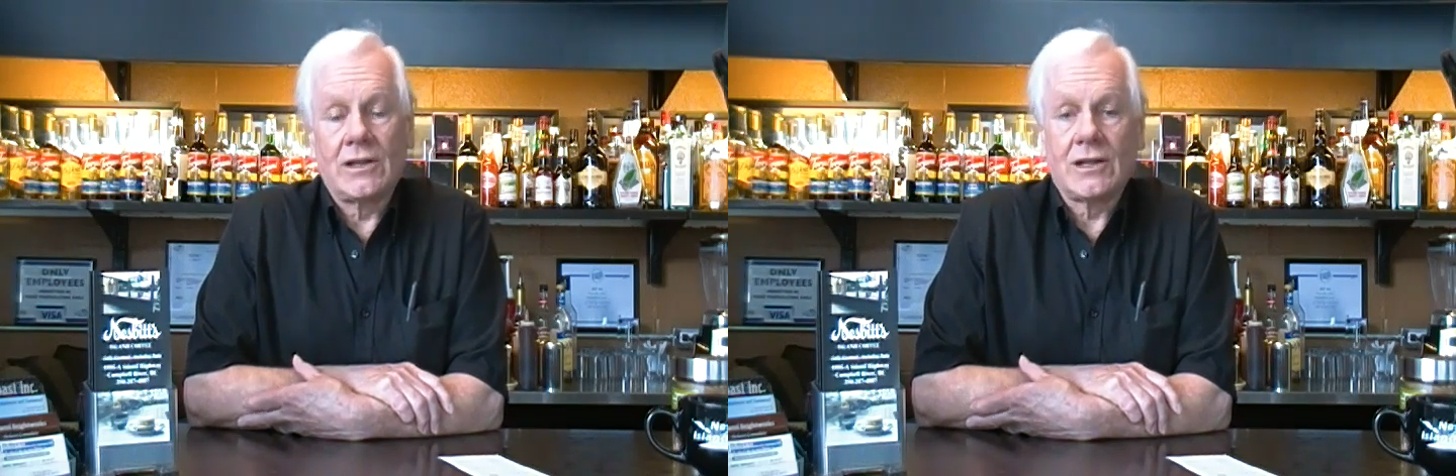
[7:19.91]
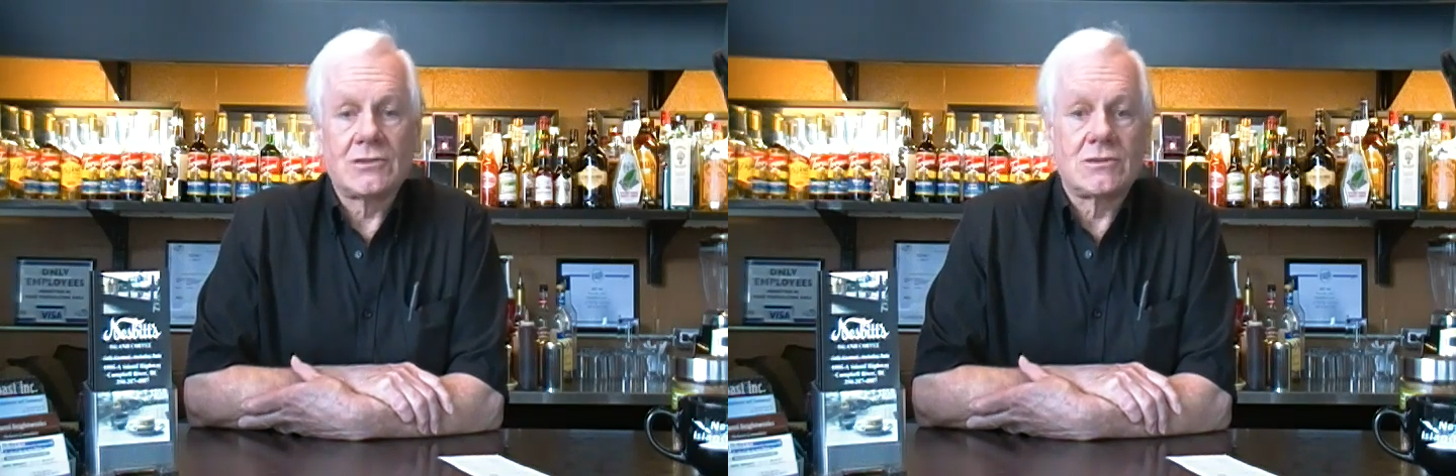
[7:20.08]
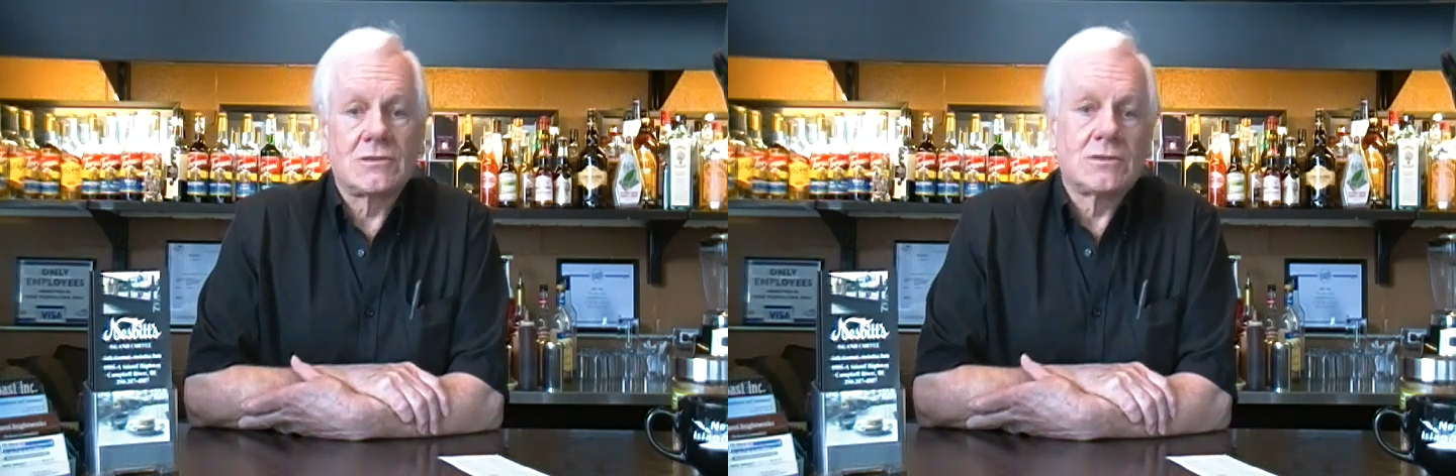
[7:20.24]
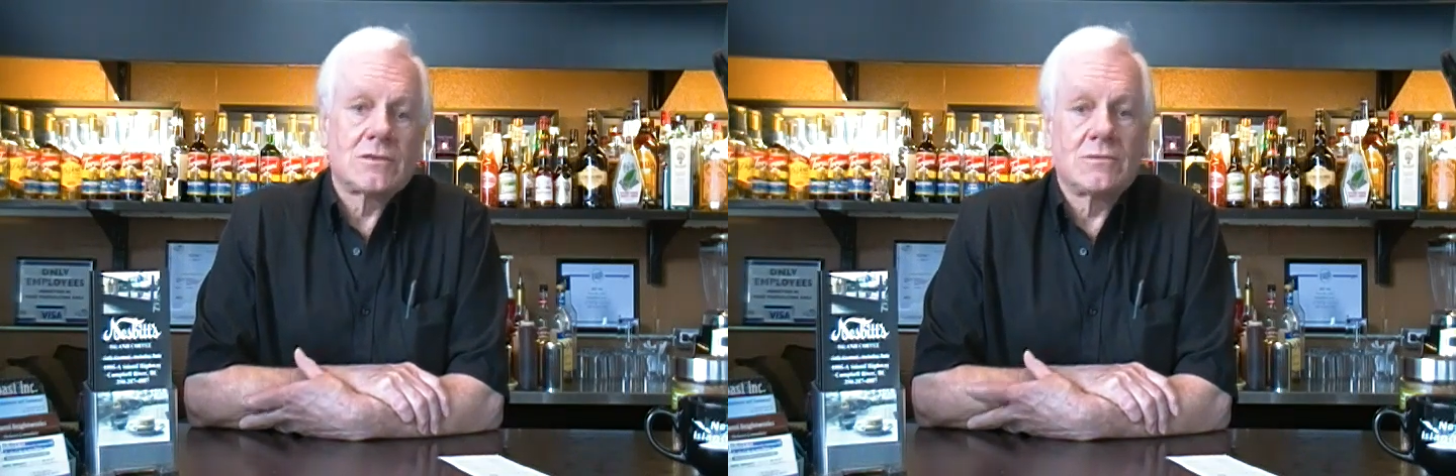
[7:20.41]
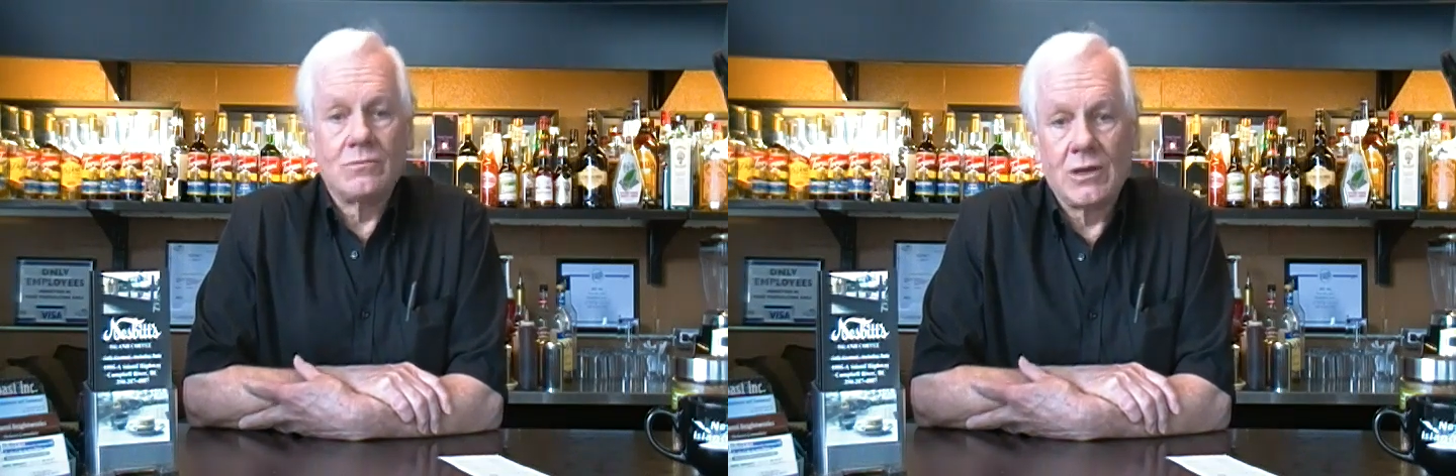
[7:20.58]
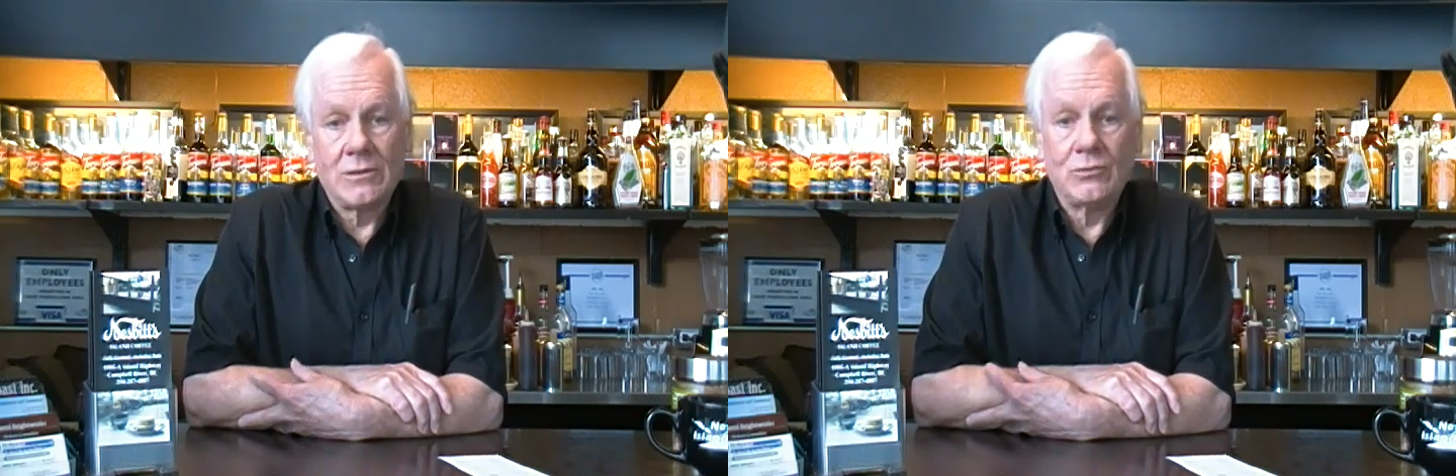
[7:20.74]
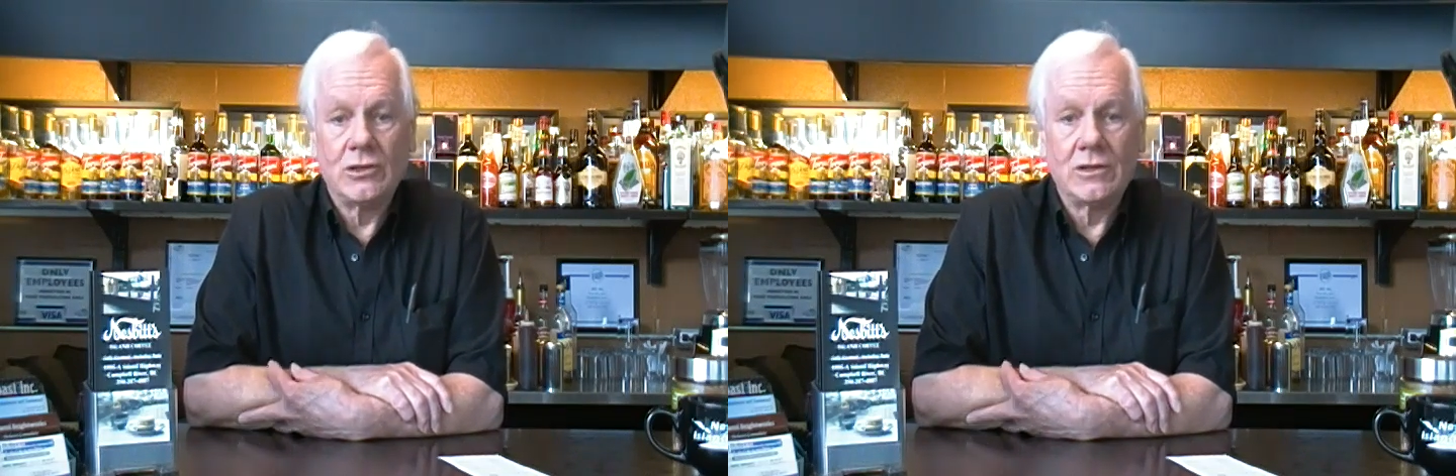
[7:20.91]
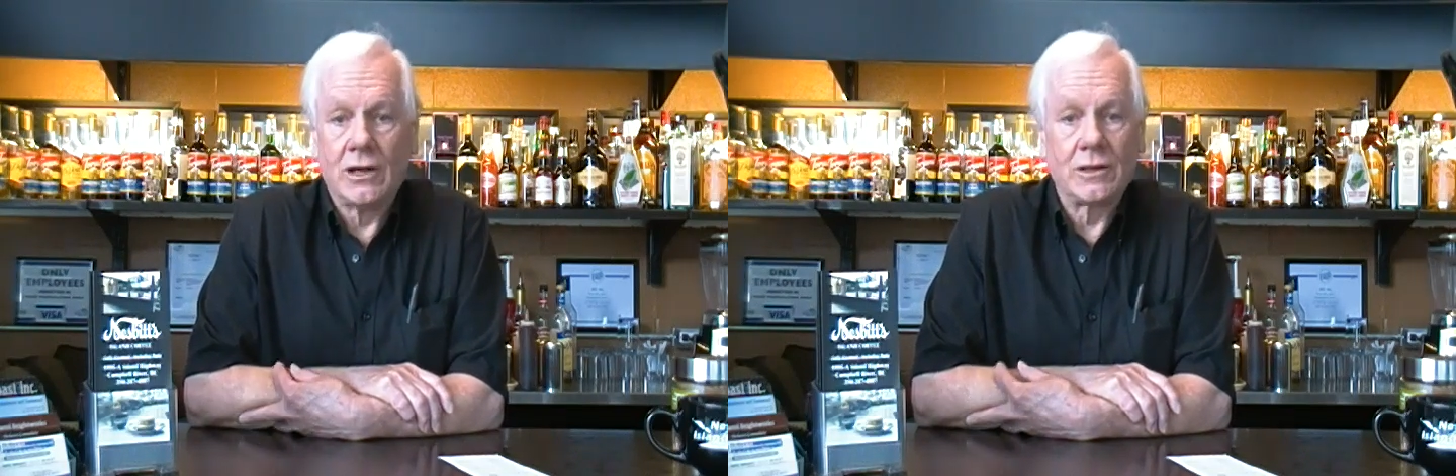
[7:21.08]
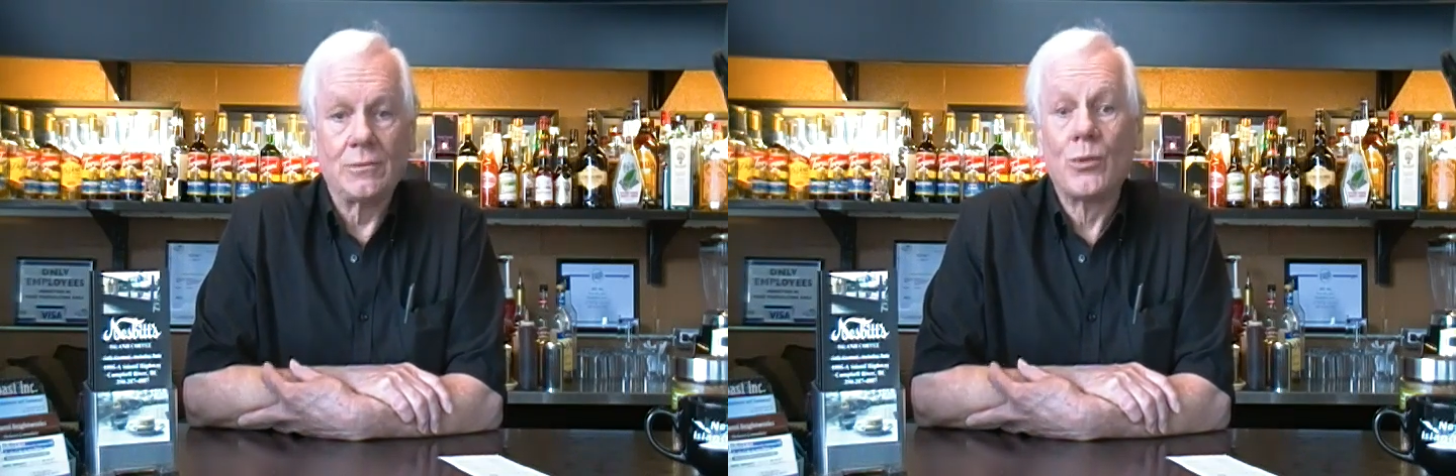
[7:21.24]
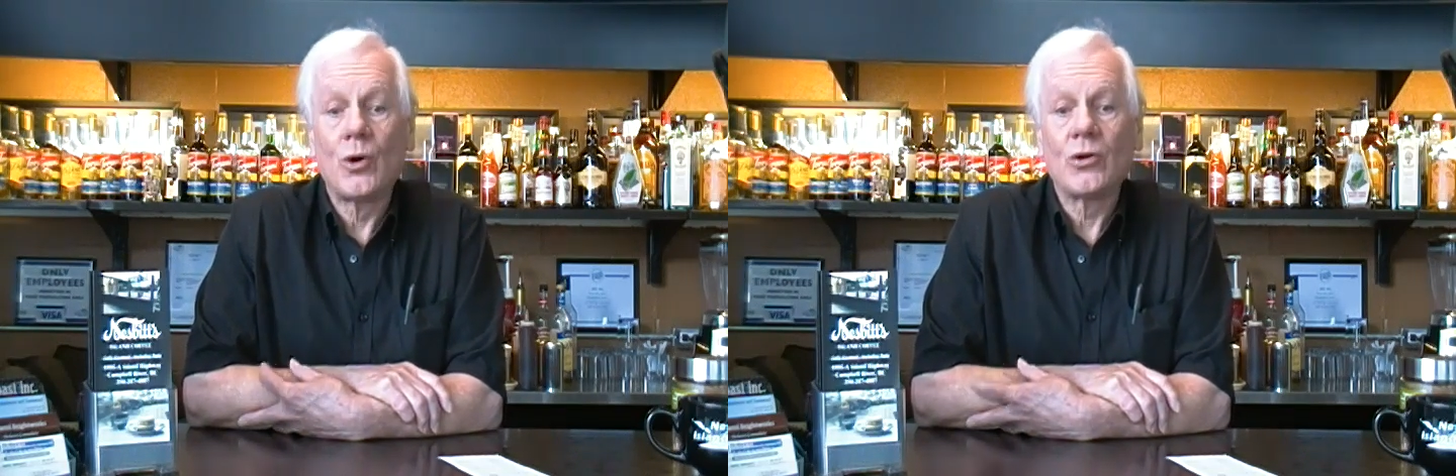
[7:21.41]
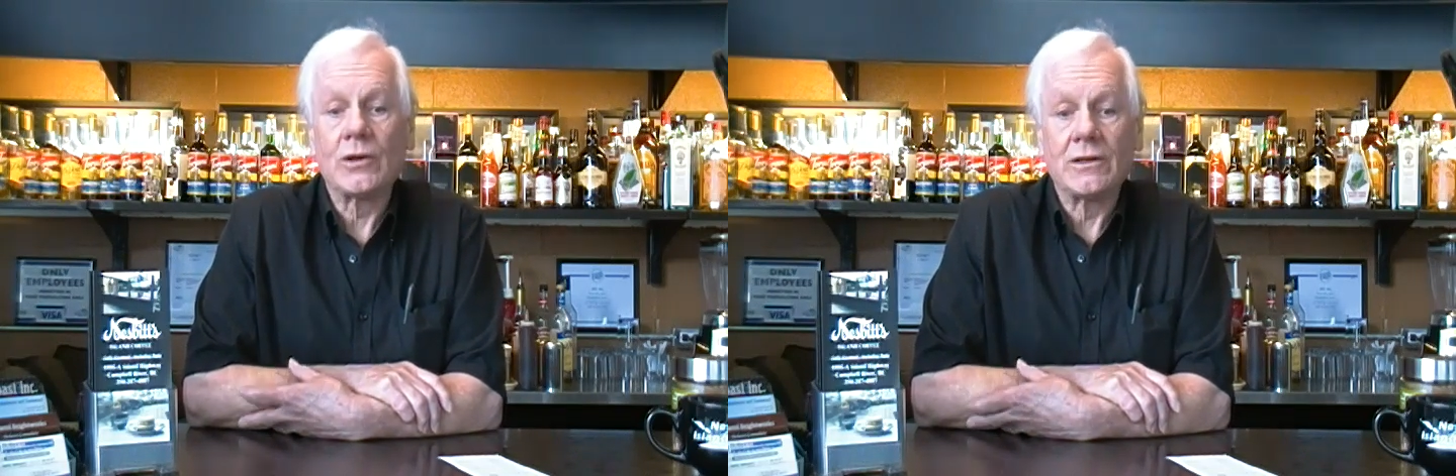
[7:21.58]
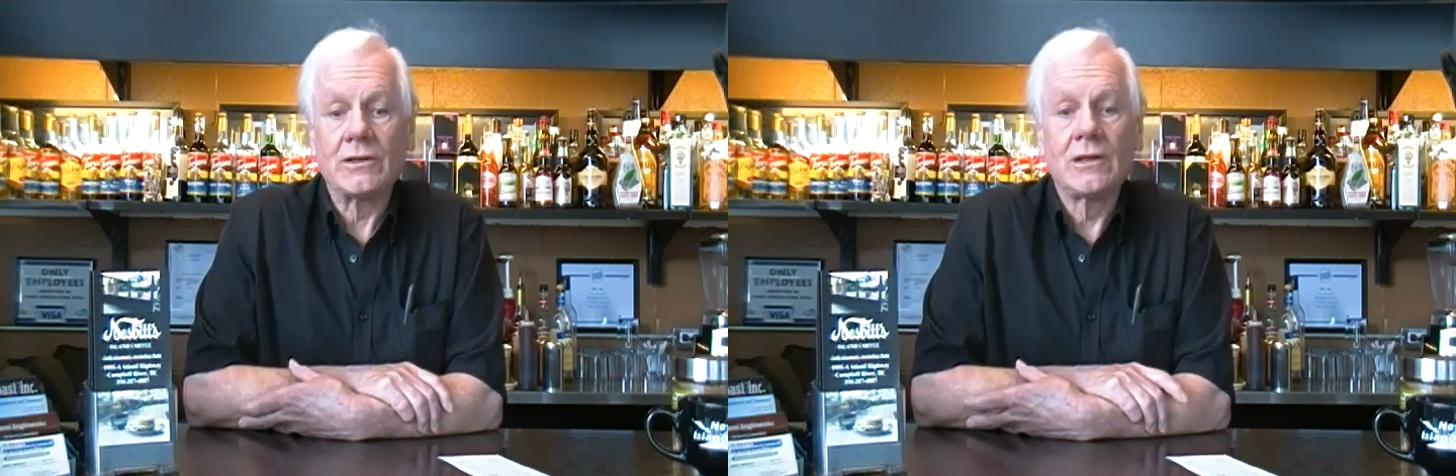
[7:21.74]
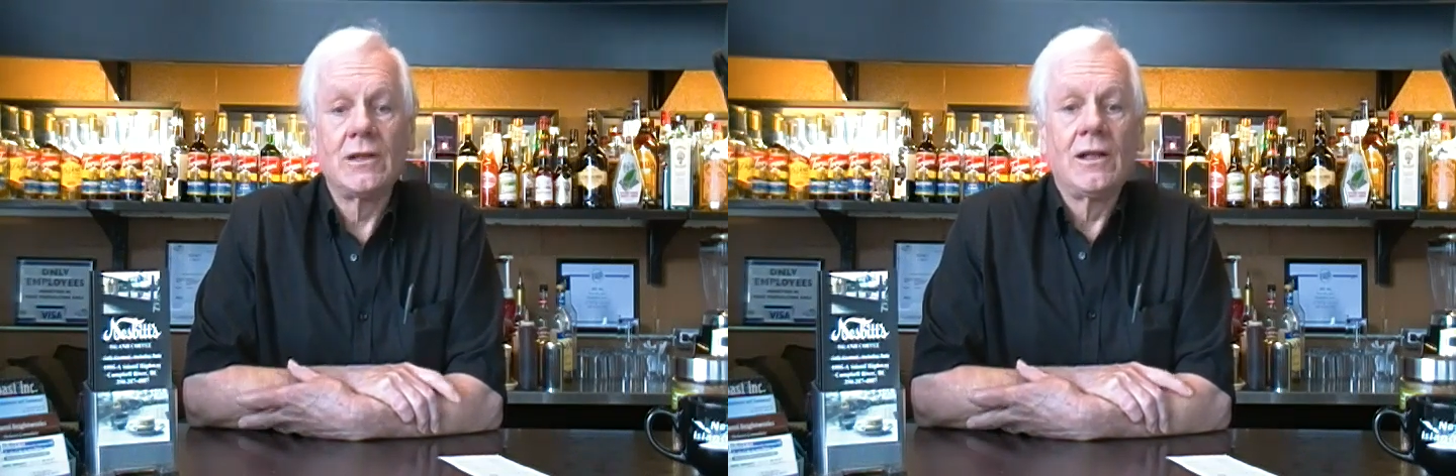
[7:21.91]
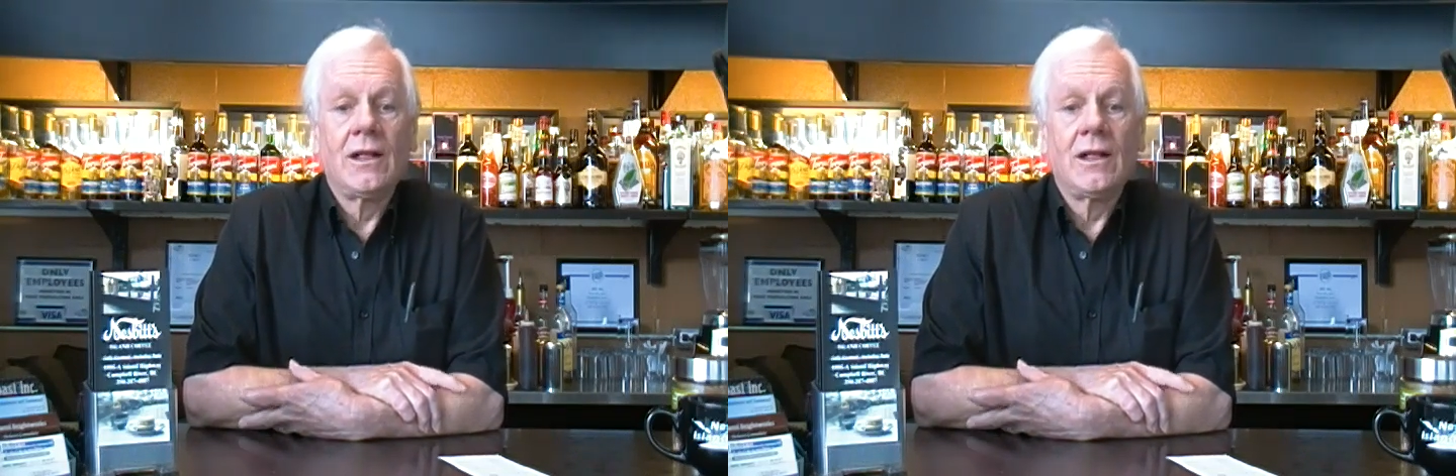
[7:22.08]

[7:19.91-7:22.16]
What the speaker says: well, that's maybe not important.